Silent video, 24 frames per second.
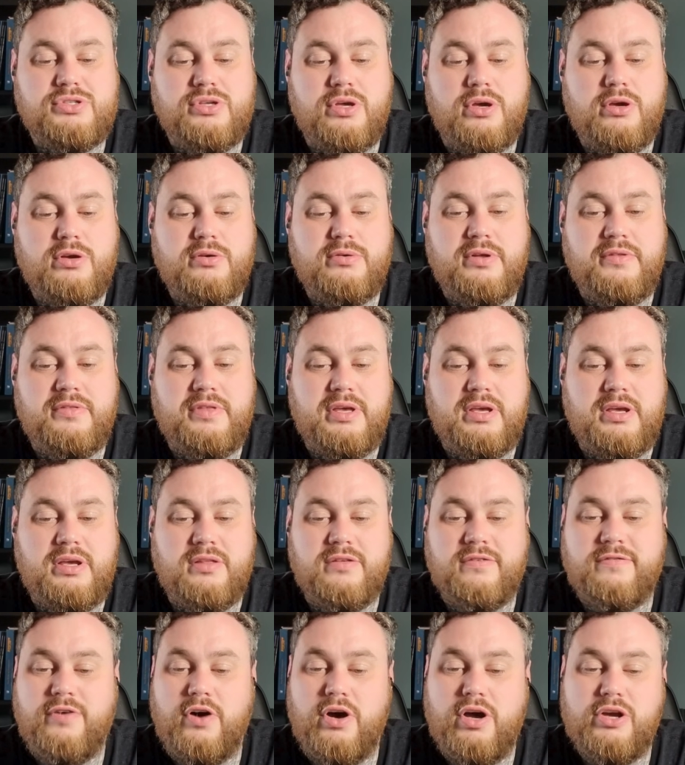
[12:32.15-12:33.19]
so the
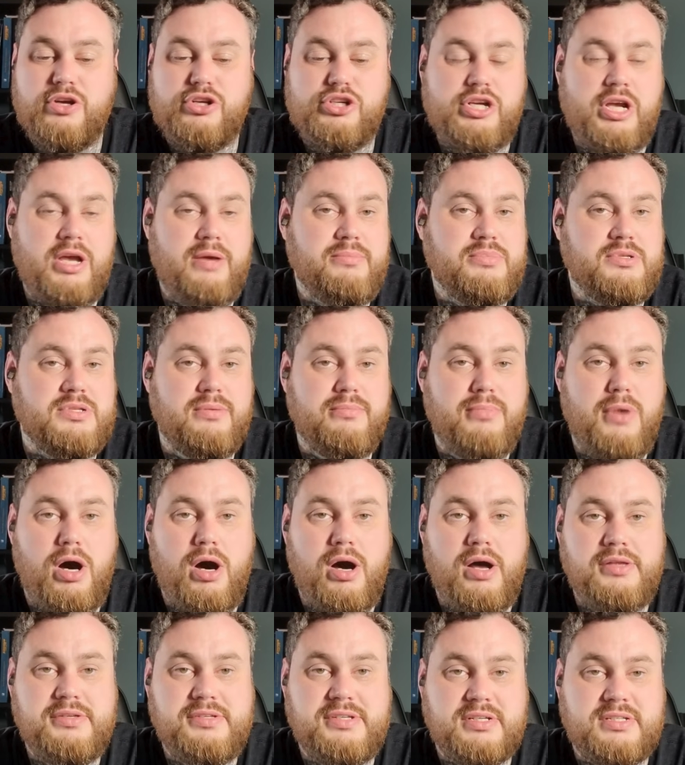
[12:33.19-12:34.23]
fire ships, the
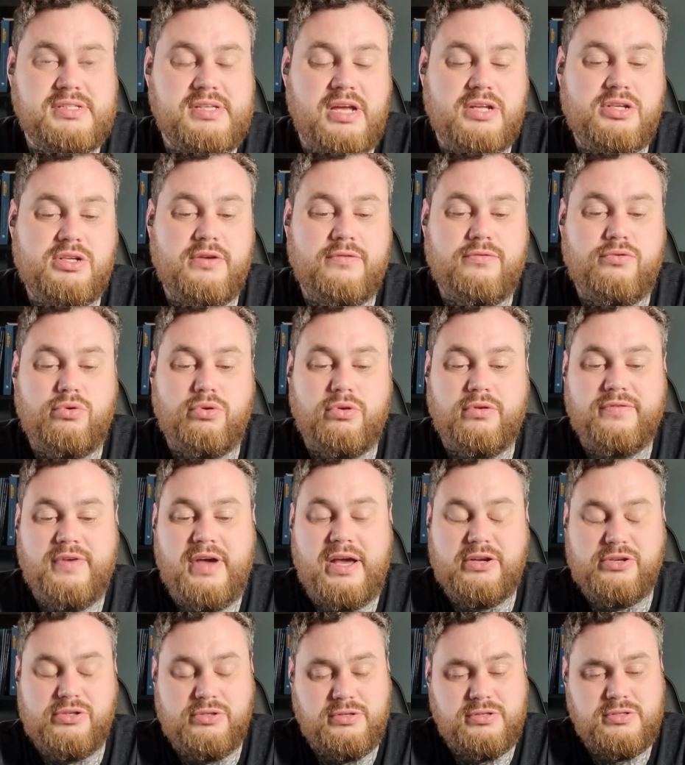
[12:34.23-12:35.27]
mines, etc., for all the
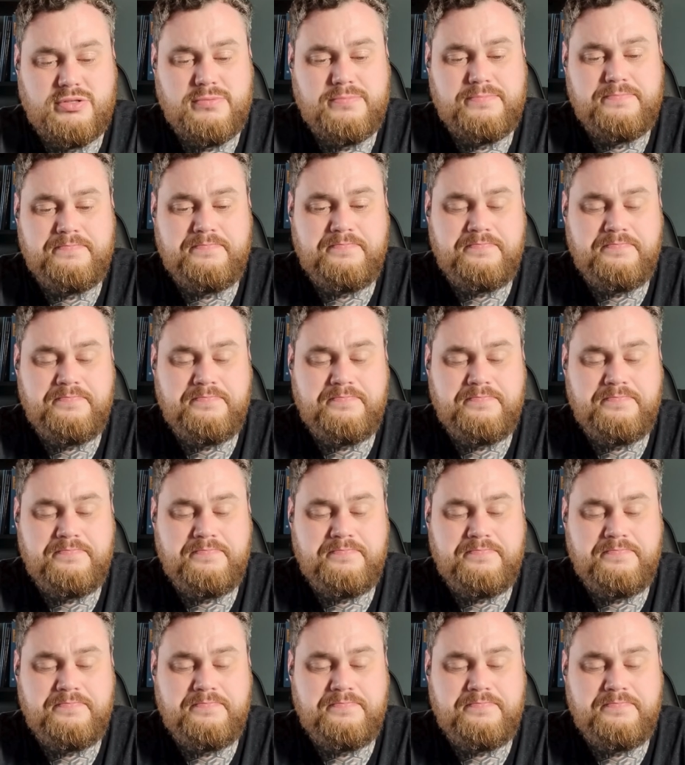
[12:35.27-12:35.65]
factions.